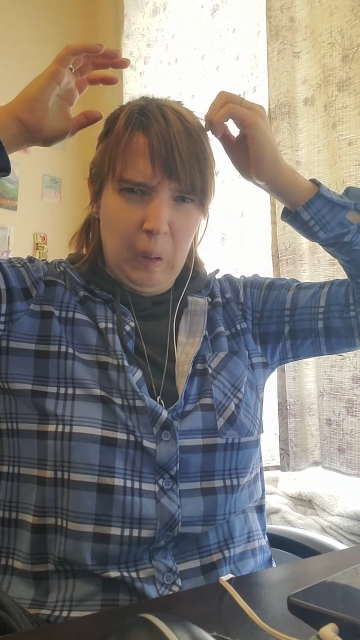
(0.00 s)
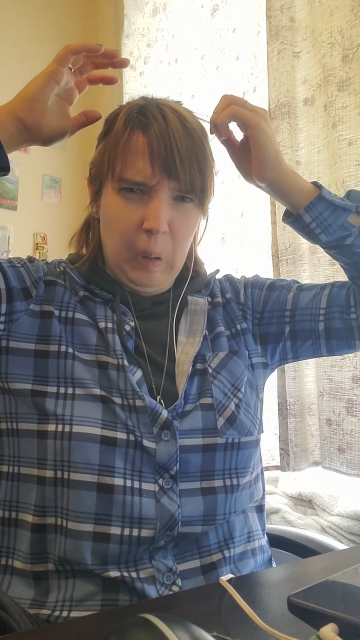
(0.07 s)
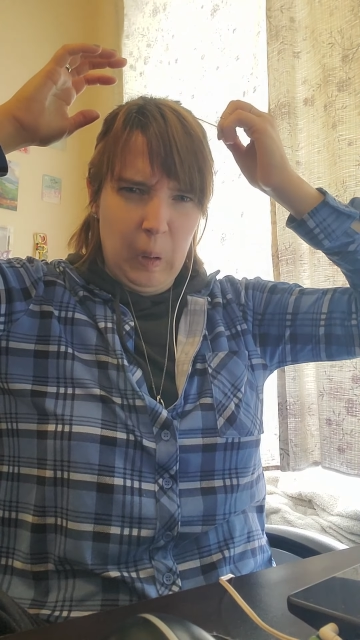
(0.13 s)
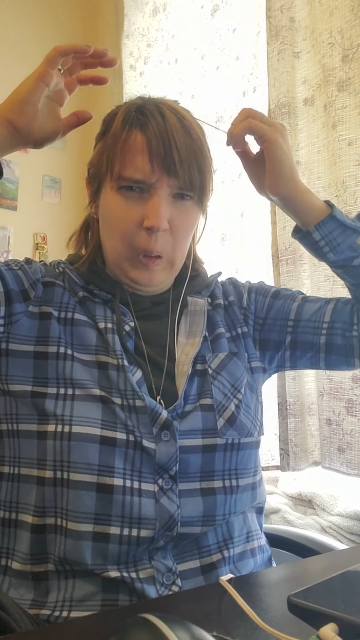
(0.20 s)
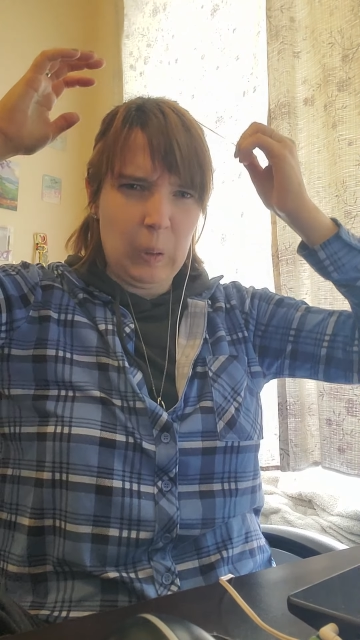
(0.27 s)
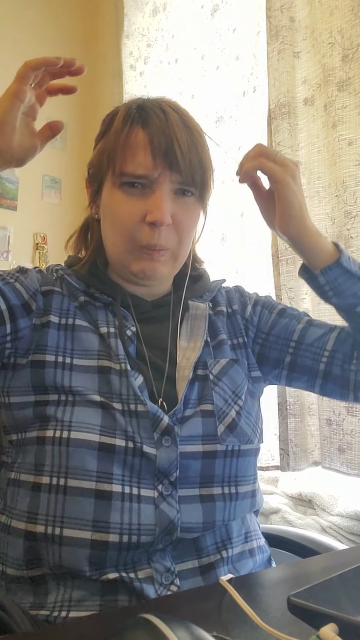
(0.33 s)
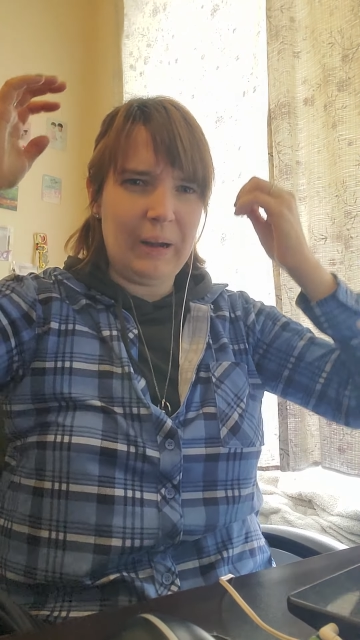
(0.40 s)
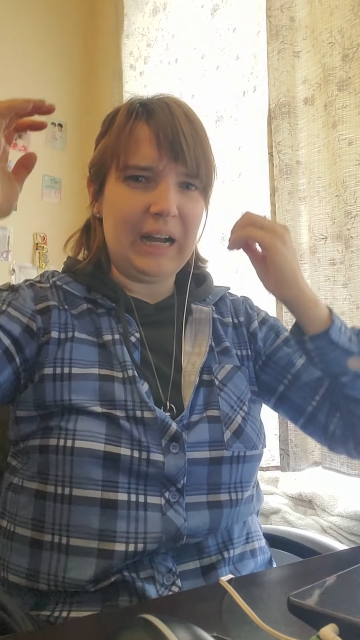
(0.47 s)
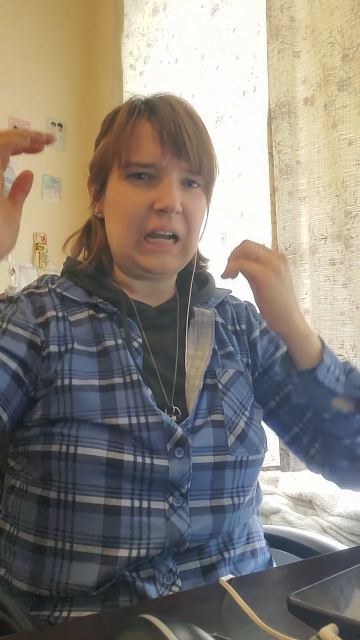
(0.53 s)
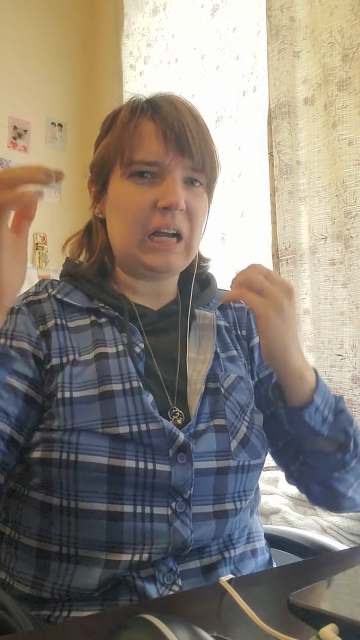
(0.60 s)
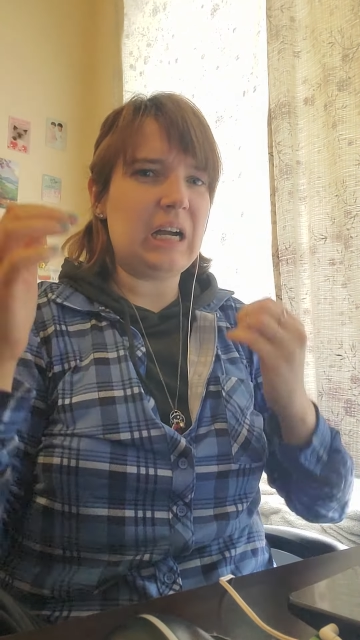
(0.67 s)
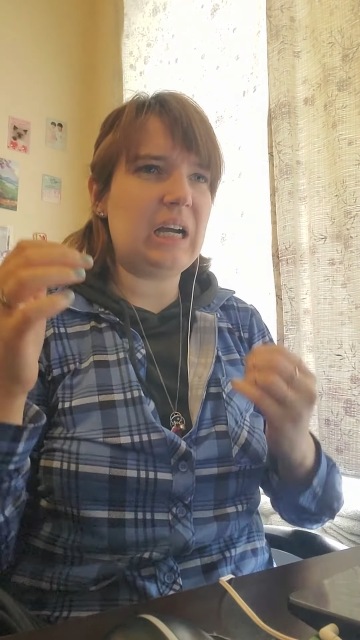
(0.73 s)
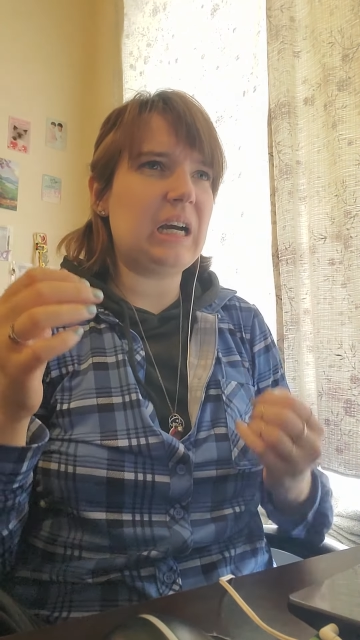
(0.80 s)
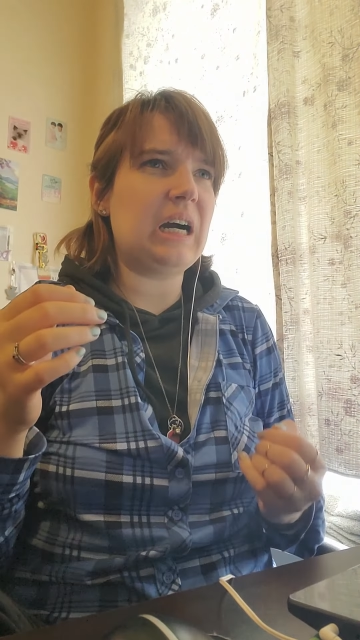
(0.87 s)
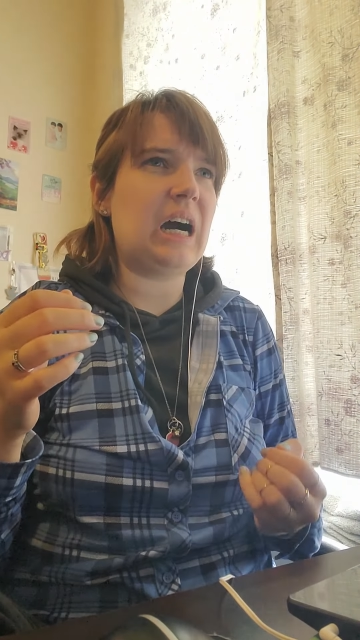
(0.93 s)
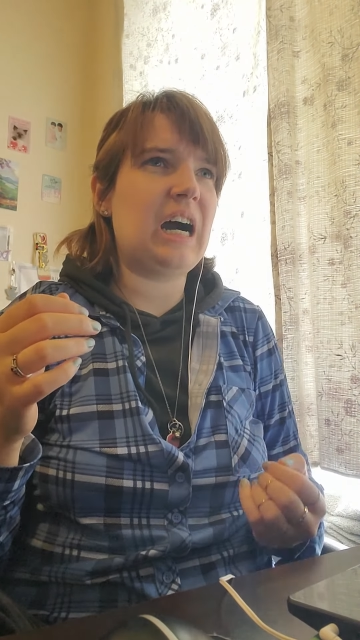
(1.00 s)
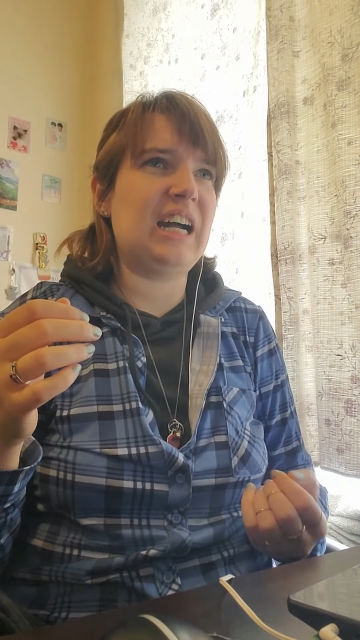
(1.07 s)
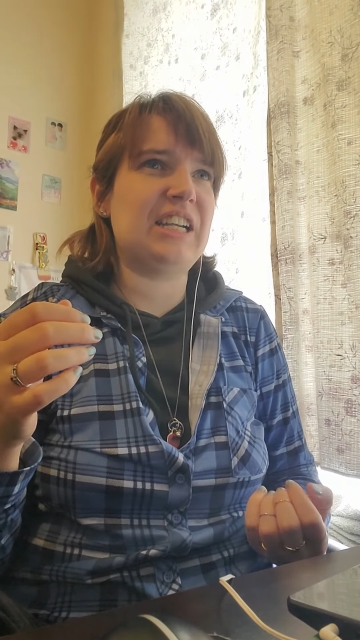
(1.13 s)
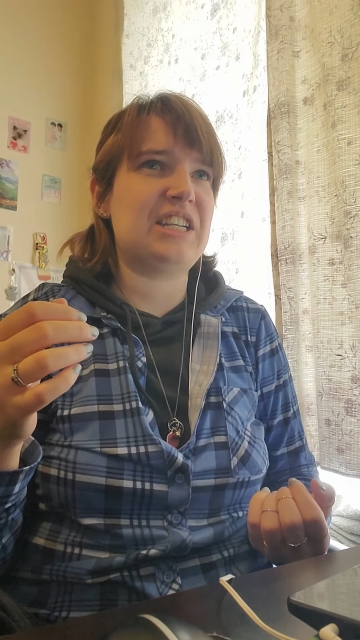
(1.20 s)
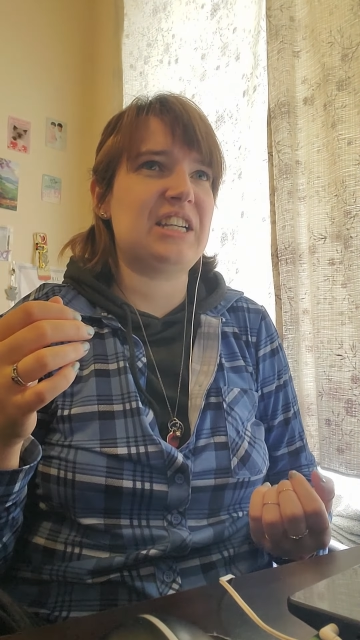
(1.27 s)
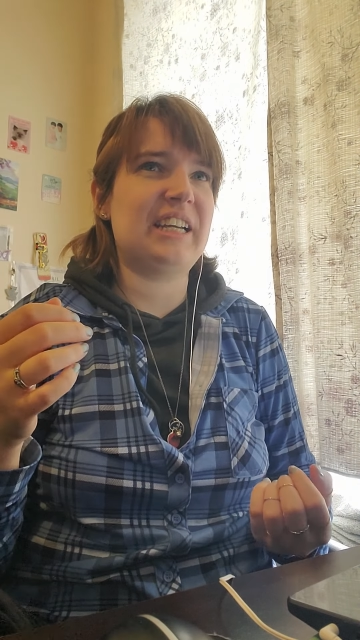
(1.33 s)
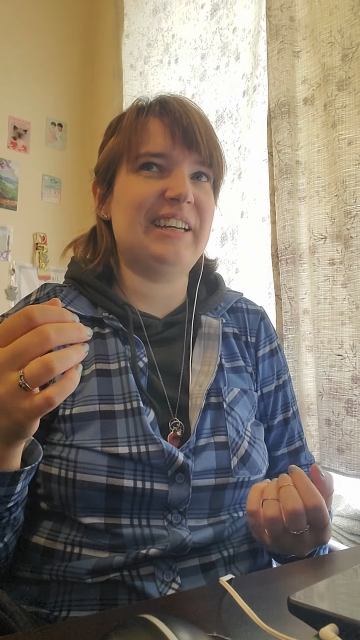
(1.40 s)
Oh my
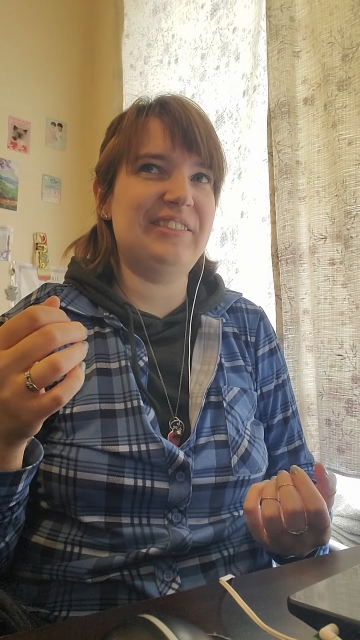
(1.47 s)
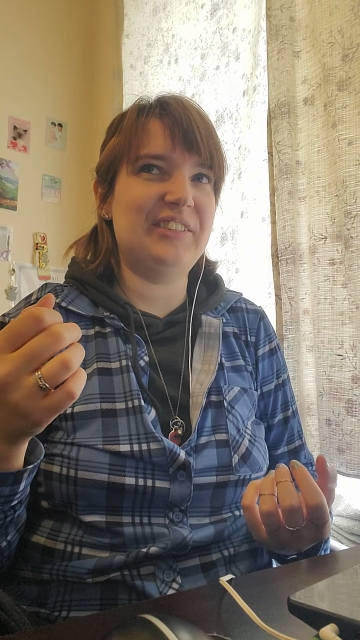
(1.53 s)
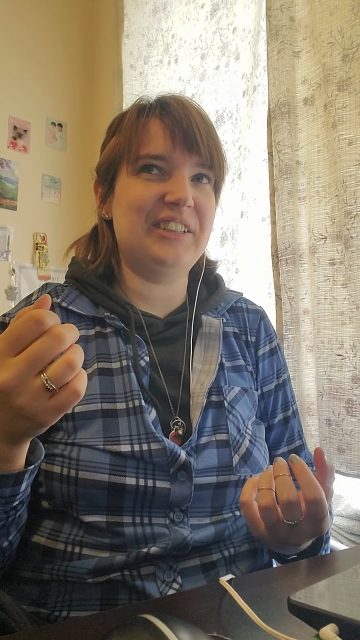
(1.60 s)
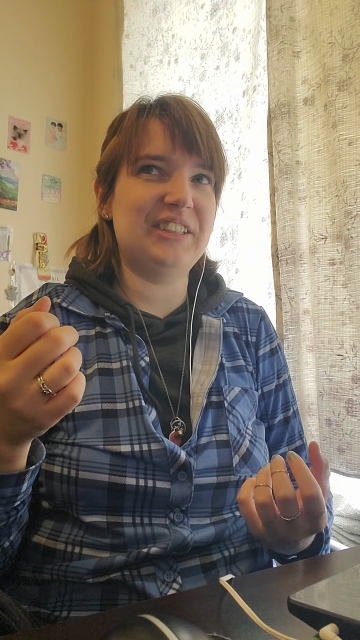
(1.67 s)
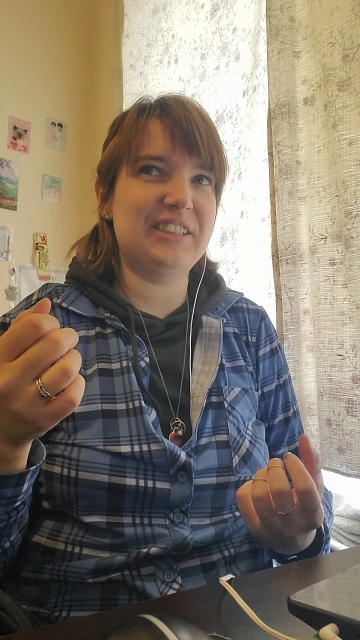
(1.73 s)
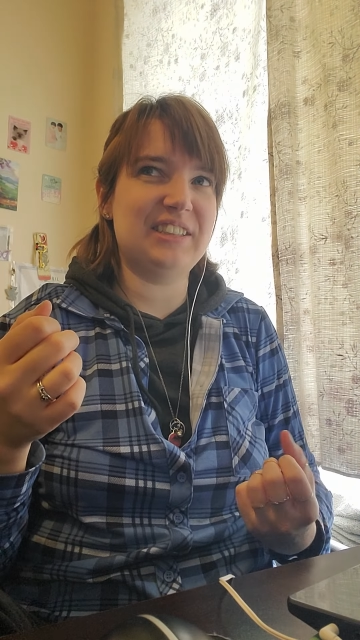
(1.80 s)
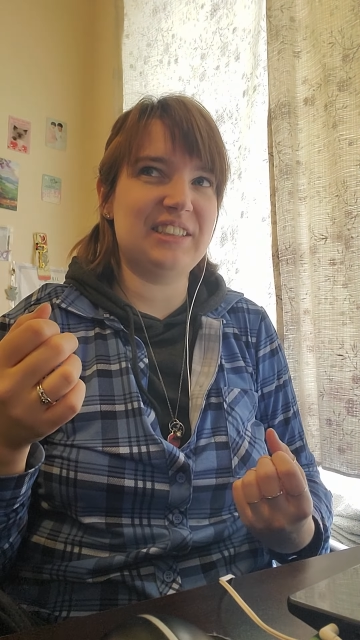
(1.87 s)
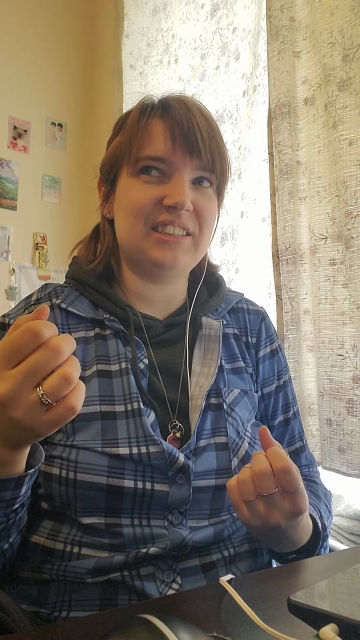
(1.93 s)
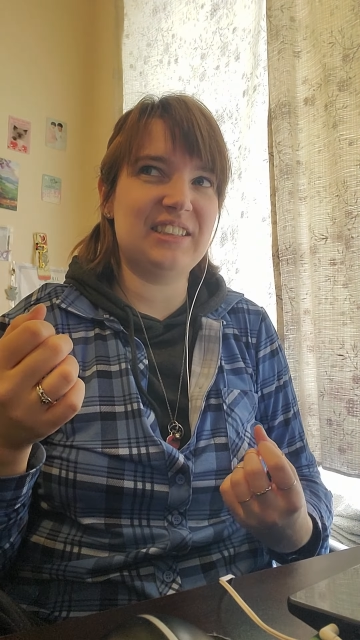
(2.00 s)
gosh, I haven't heard this